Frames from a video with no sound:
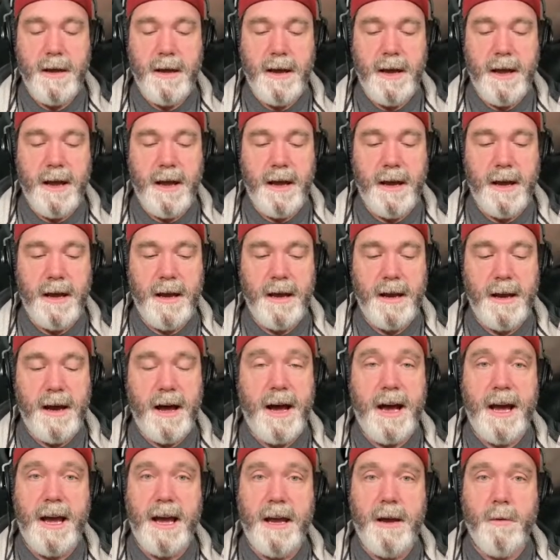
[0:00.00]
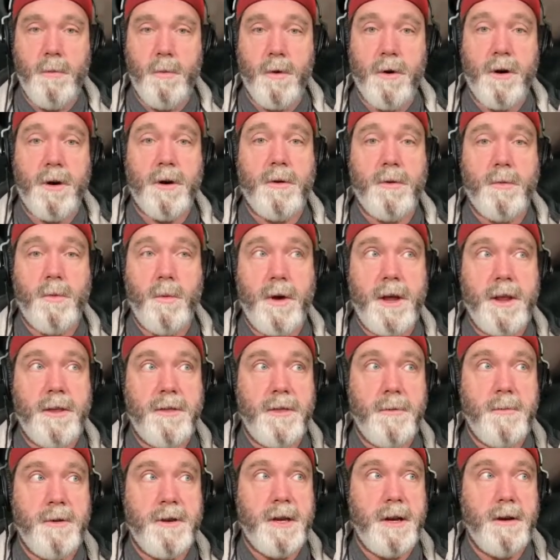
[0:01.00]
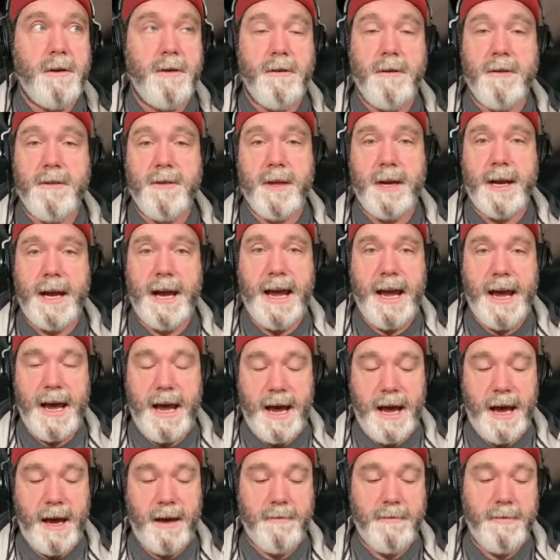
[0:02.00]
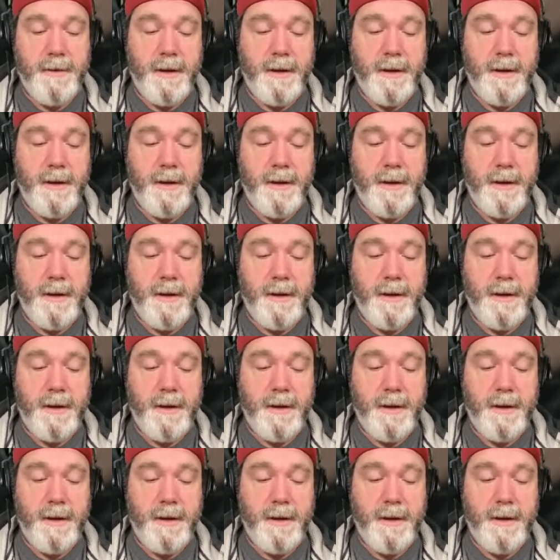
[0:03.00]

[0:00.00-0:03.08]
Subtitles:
and I work with the materials that I have.